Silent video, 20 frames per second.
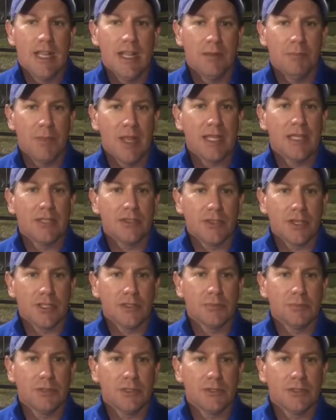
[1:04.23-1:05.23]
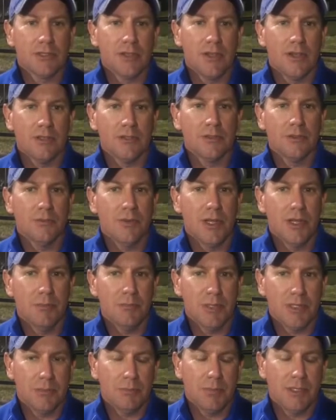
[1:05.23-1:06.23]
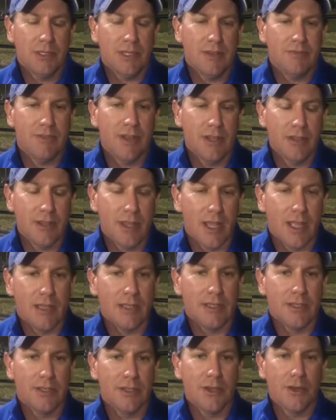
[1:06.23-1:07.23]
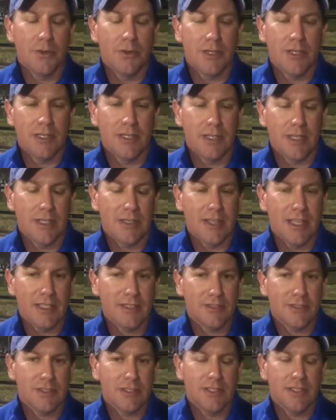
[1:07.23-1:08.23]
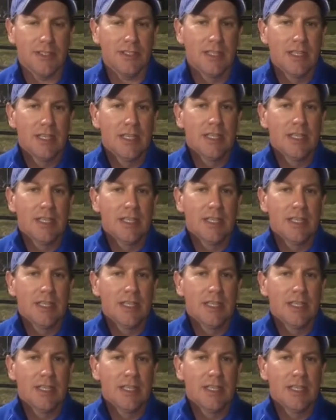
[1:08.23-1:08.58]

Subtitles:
and make adjustments along the way, but they've done that, you know, and that's the